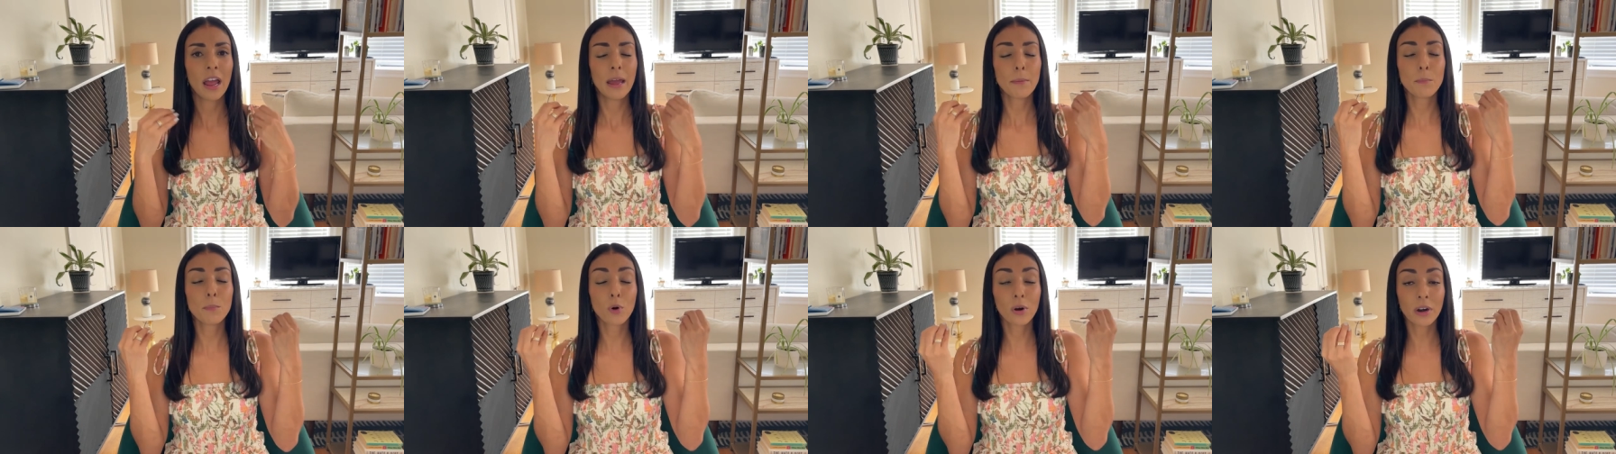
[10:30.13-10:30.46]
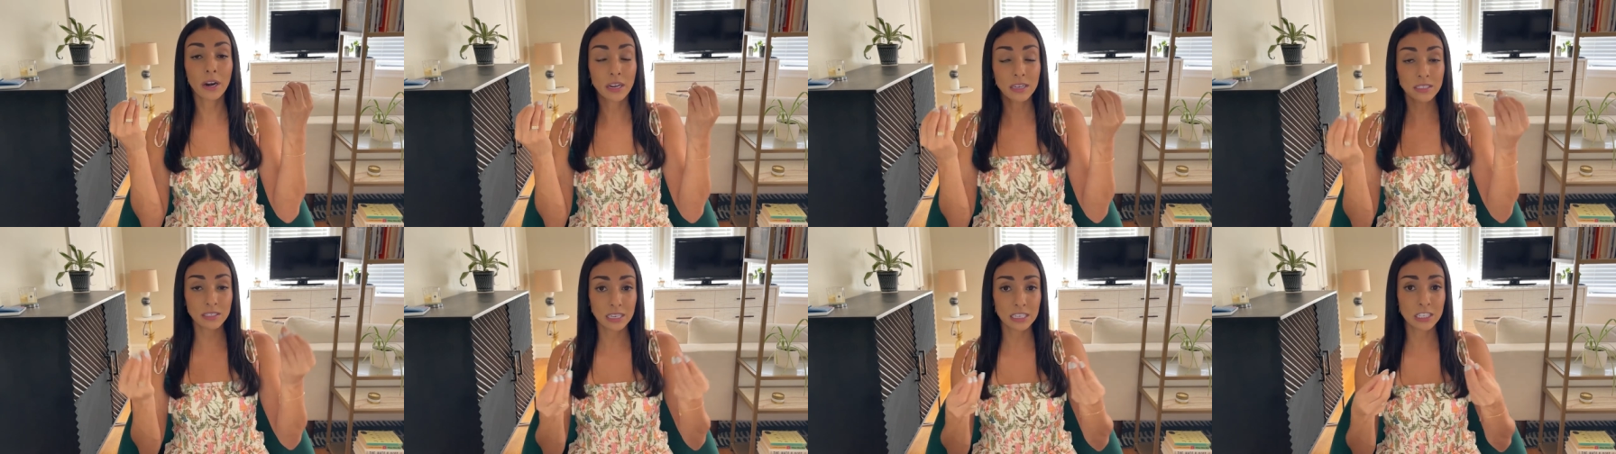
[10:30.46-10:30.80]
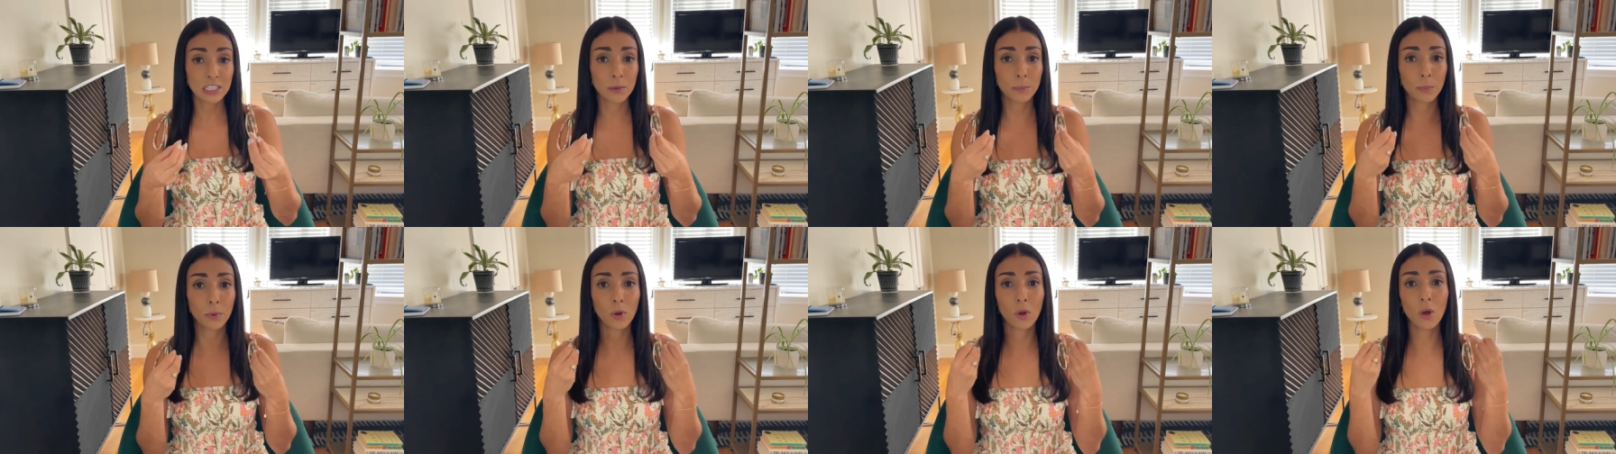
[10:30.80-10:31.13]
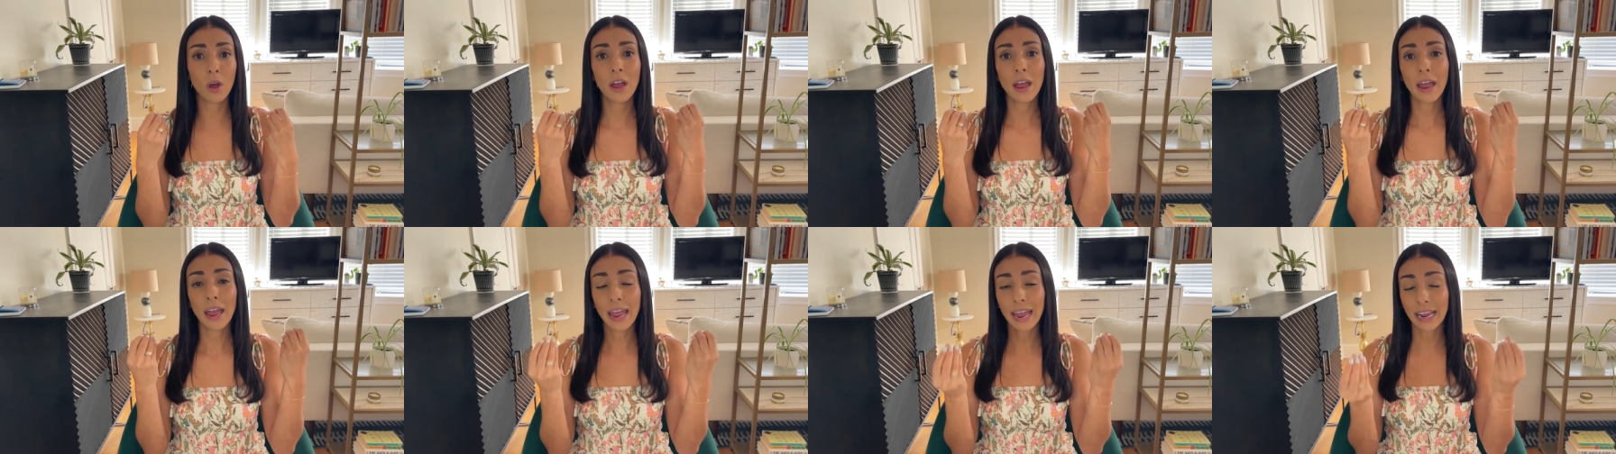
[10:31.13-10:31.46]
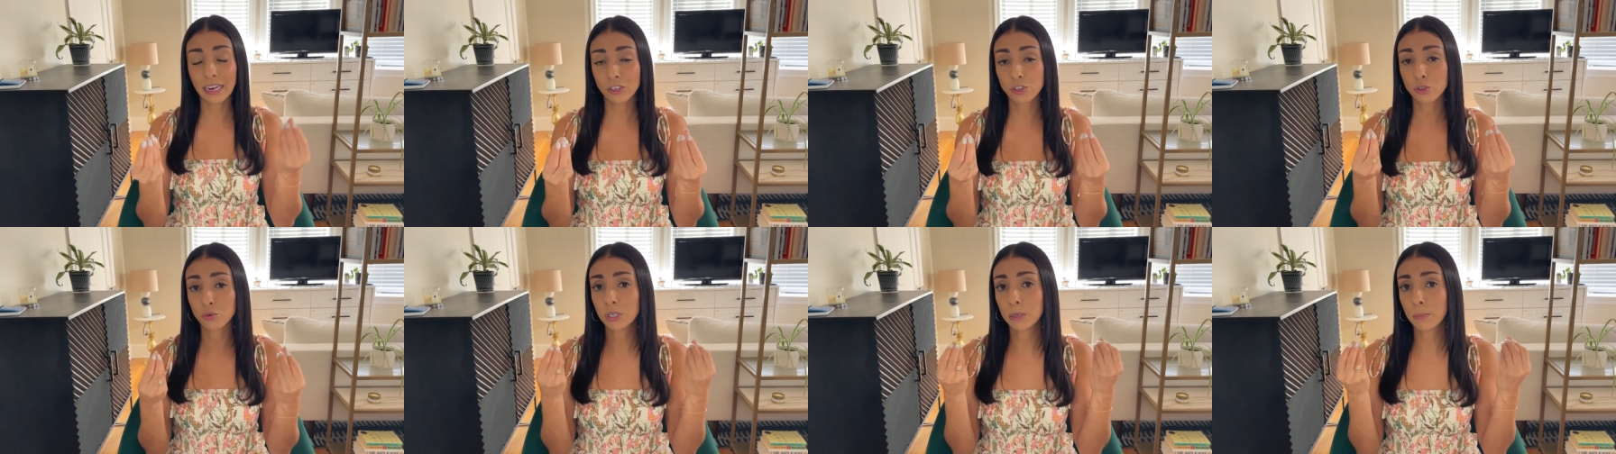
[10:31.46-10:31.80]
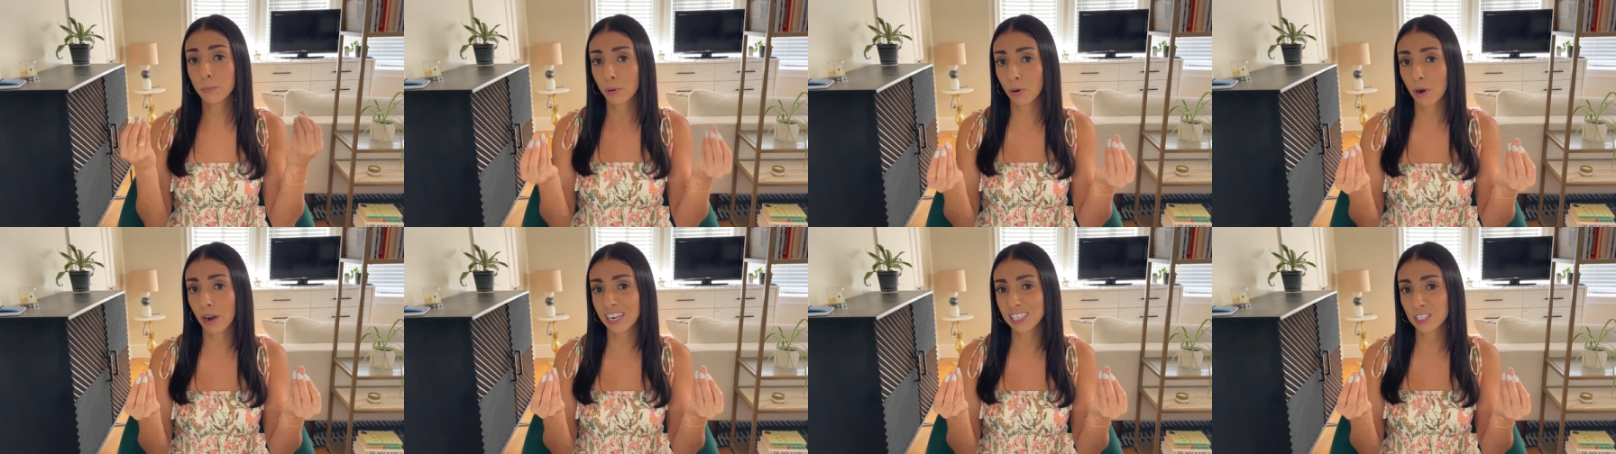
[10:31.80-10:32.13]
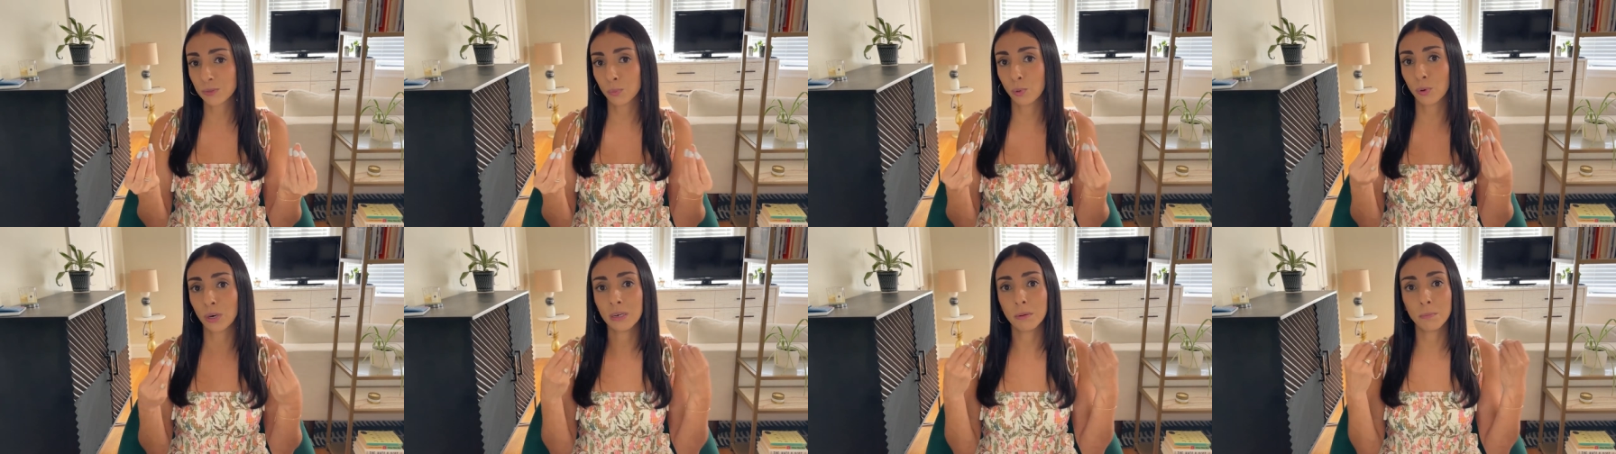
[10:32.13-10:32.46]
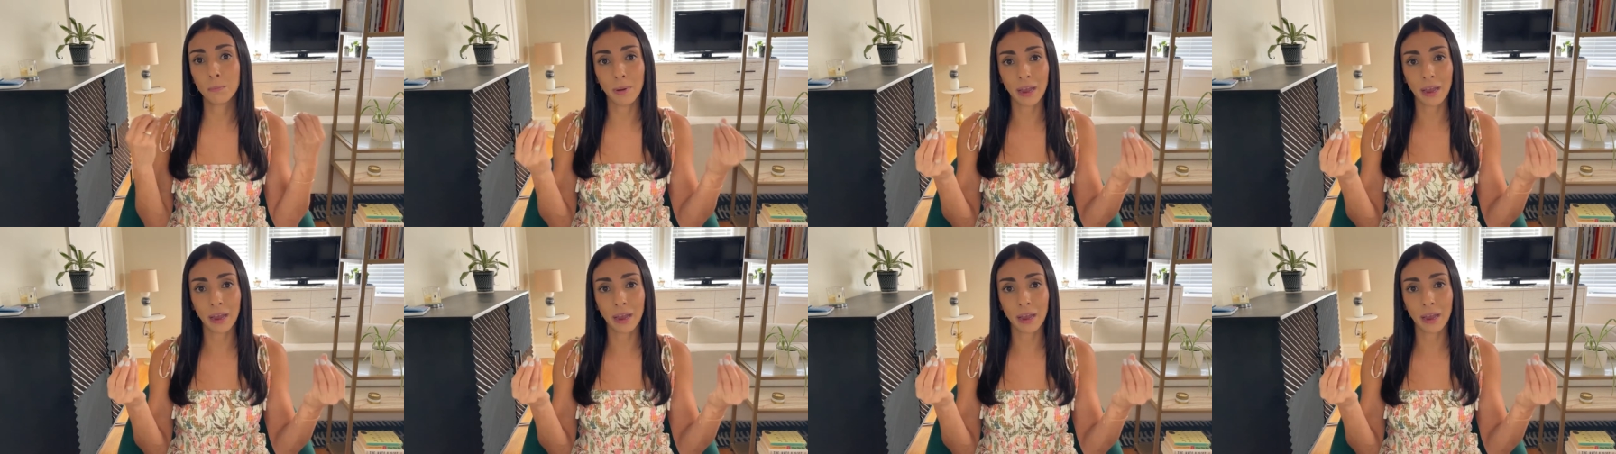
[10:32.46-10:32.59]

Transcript: more accessible entry price point